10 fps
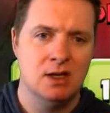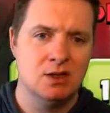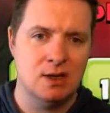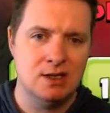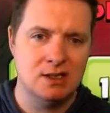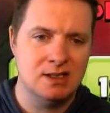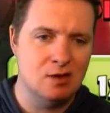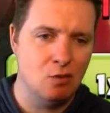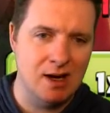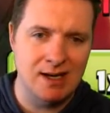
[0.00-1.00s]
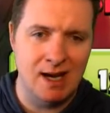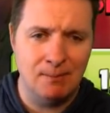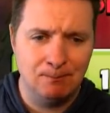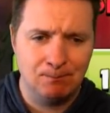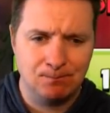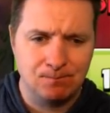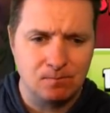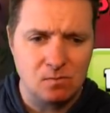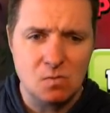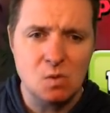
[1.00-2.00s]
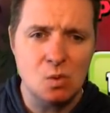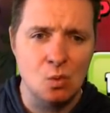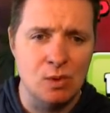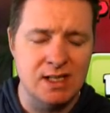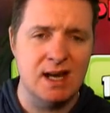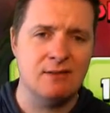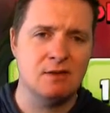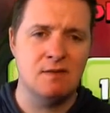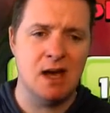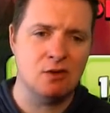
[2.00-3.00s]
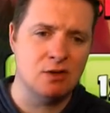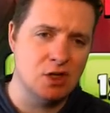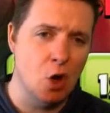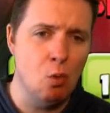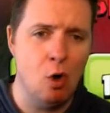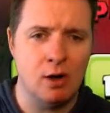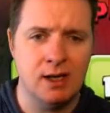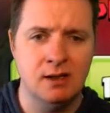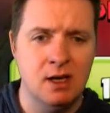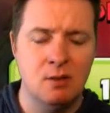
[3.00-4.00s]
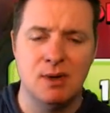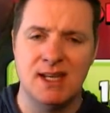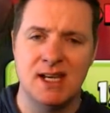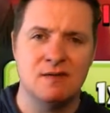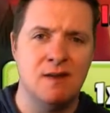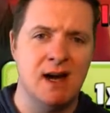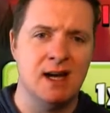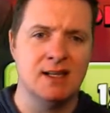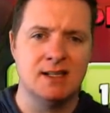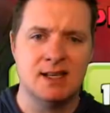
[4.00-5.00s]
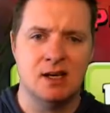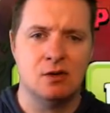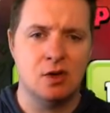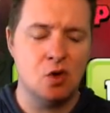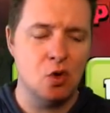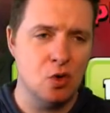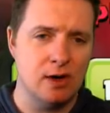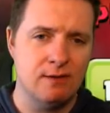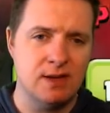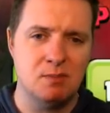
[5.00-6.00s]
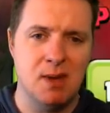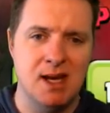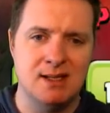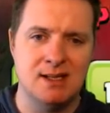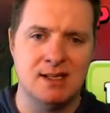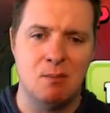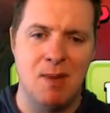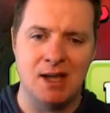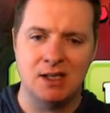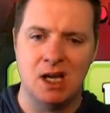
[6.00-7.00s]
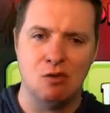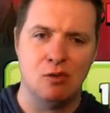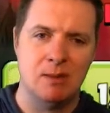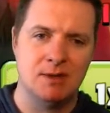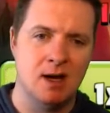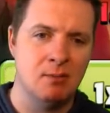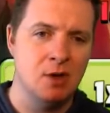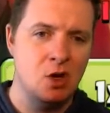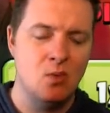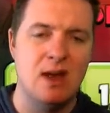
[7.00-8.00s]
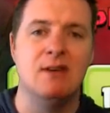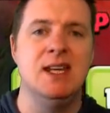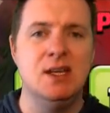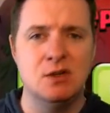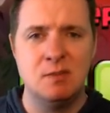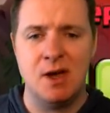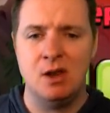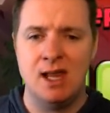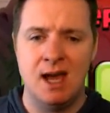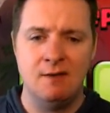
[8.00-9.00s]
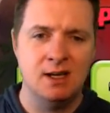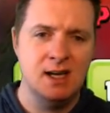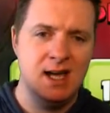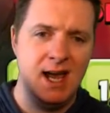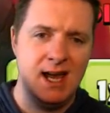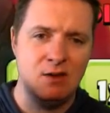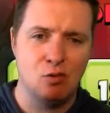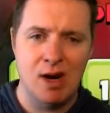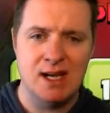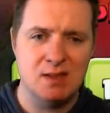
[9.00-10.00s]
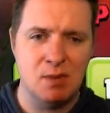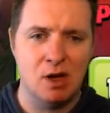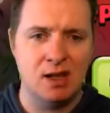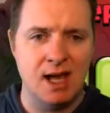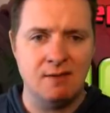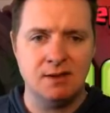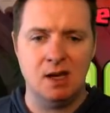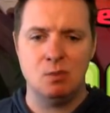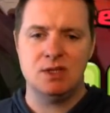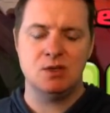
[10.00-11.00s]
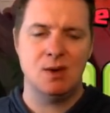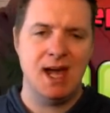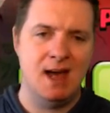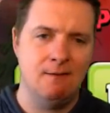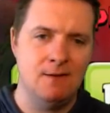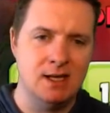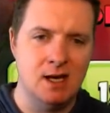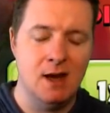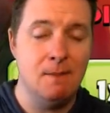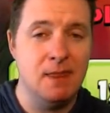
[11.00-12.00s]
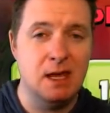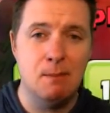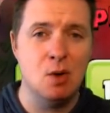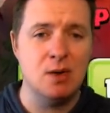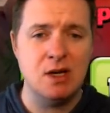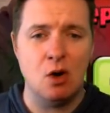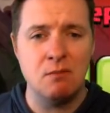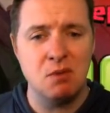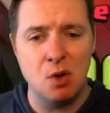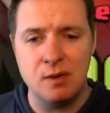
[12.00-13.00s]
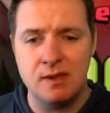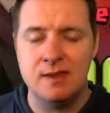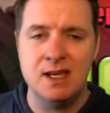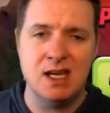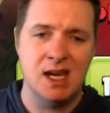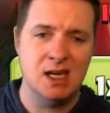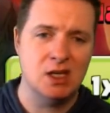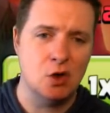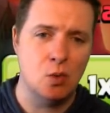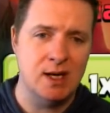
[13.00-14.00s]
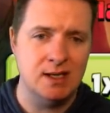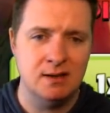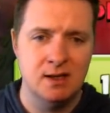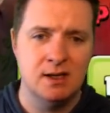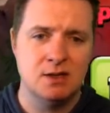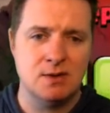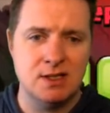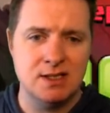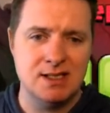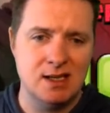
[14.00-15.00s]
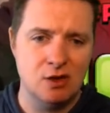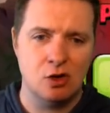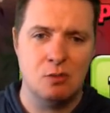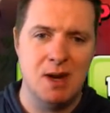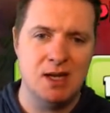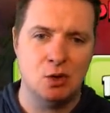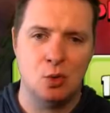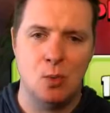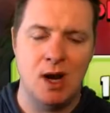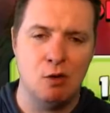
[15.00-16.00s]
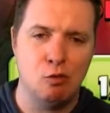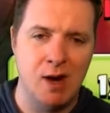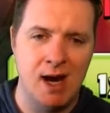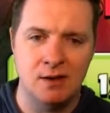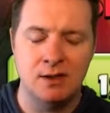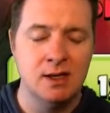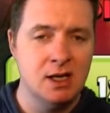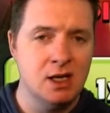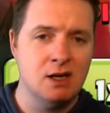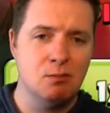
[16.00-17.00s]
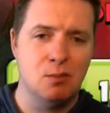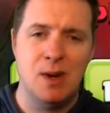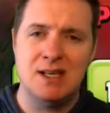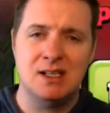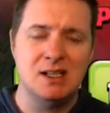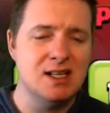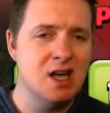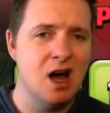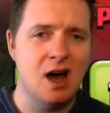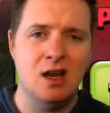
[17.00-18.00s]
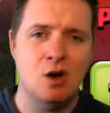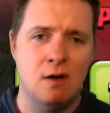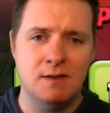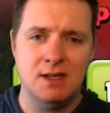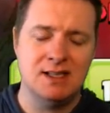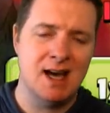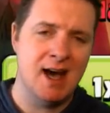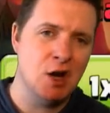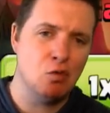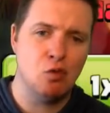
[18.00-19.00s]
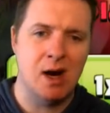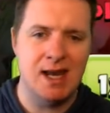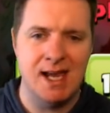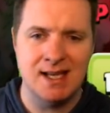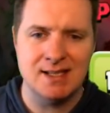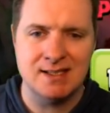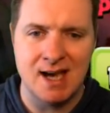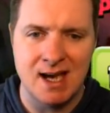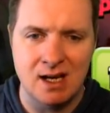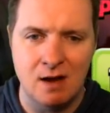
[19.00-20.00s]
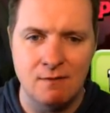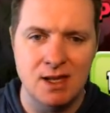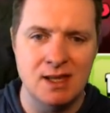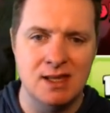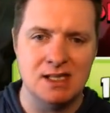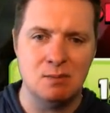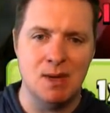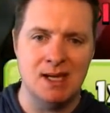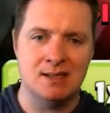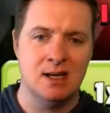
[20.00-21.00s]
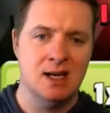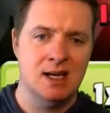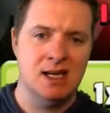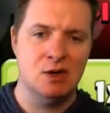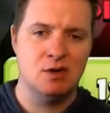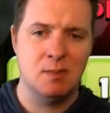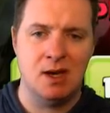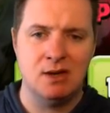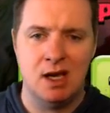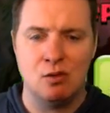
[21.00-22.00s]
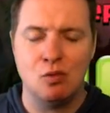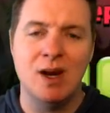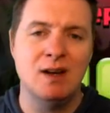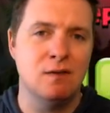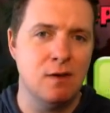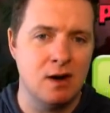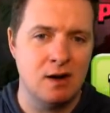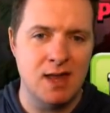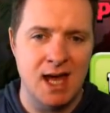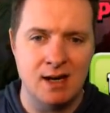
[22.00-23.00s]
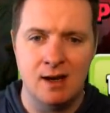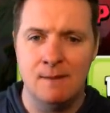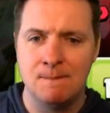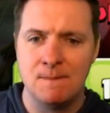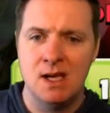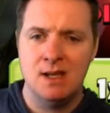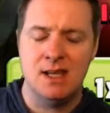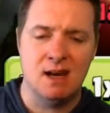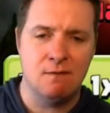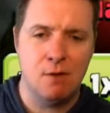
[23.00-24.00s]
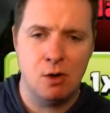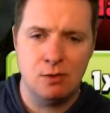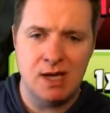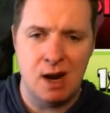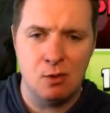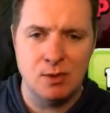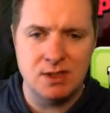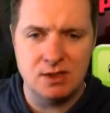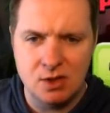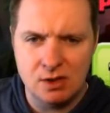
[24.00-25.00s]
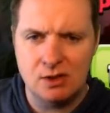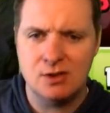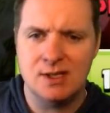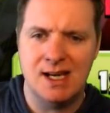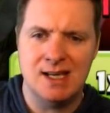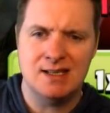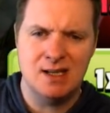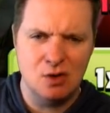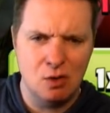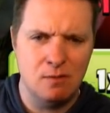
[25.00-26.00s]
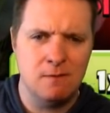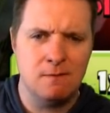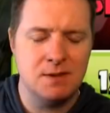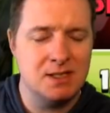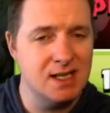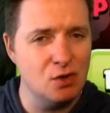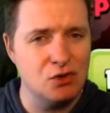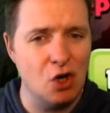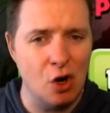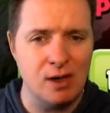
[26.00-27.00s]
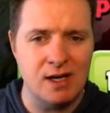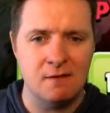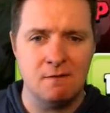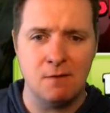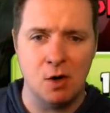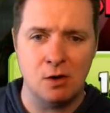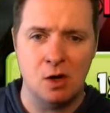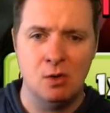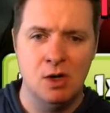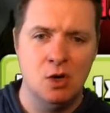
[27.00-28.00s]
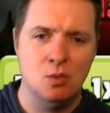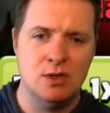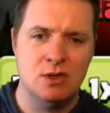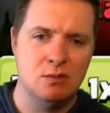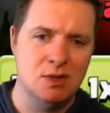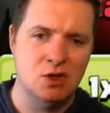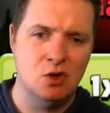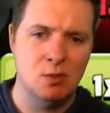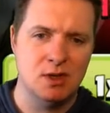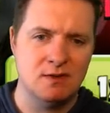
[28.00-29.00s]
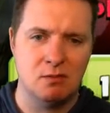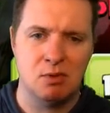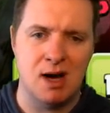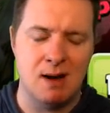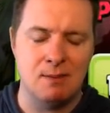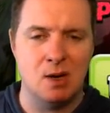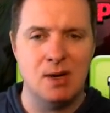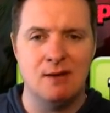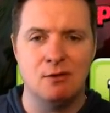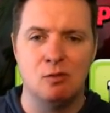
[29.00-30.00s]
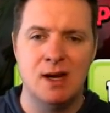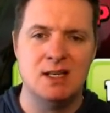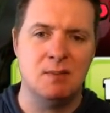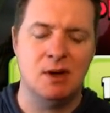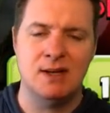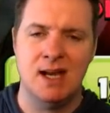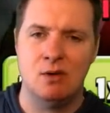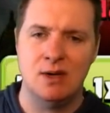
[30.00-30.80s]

So as you can see right now, we did have some Valkyries go walking, but that's fine. The center of the core of this base is about to get ripped up. We have a heal spell left, a raid spell left, and we still have the ability on both the king and the queen. So as you can see, they're going to make their way around, basically cutting off the entire right hand side of this base. Heal spell down right in front of that that Inferno tower, which is good. It looks like a single target Inferno, which shouldn't be too much of a problem. Now we have the rage spell down.